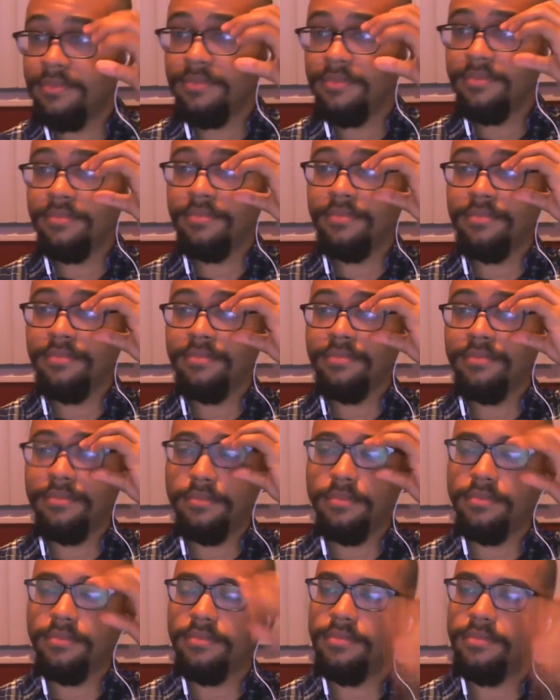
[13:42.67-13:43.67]

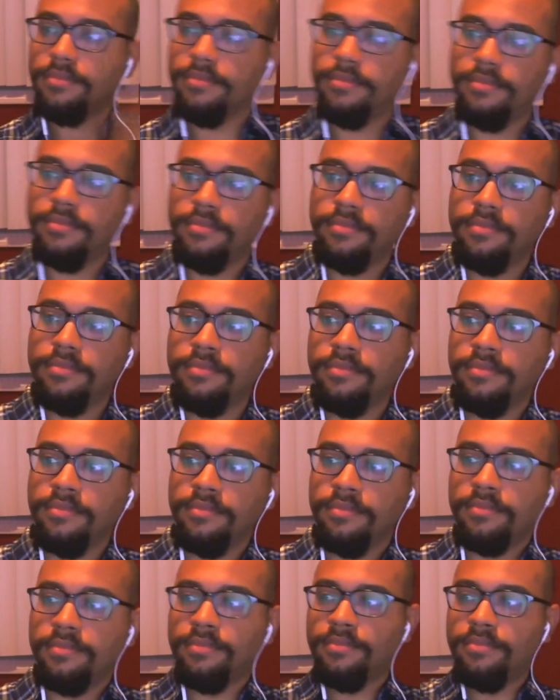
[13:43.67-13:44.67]

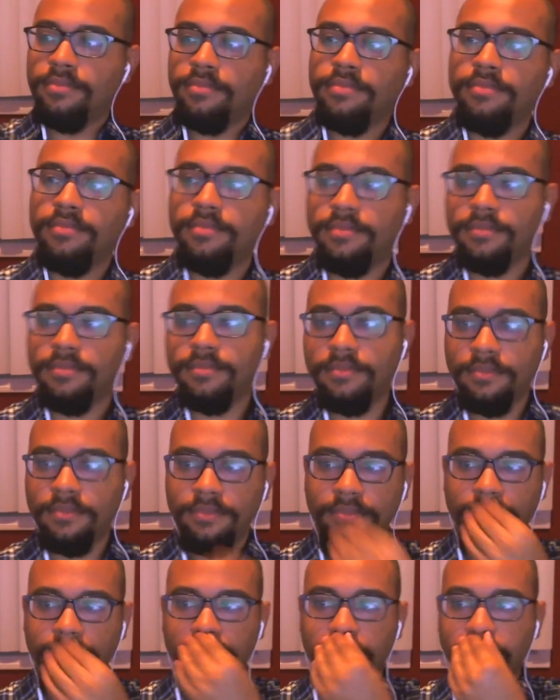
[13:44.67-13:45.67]

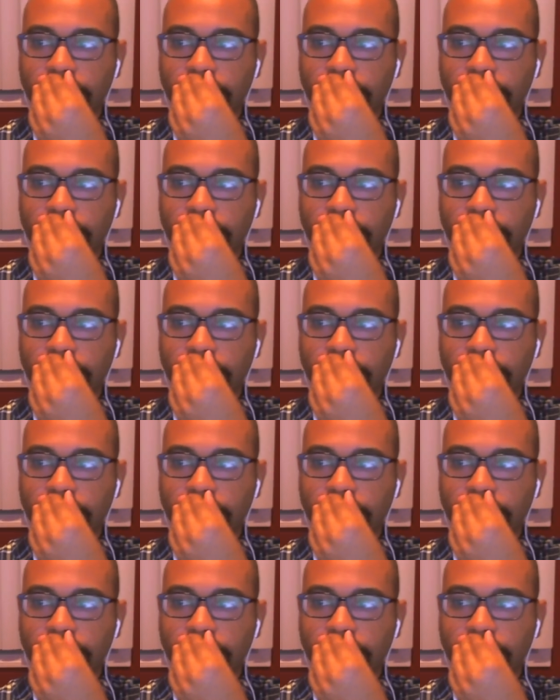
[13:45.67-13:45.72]
[no speech]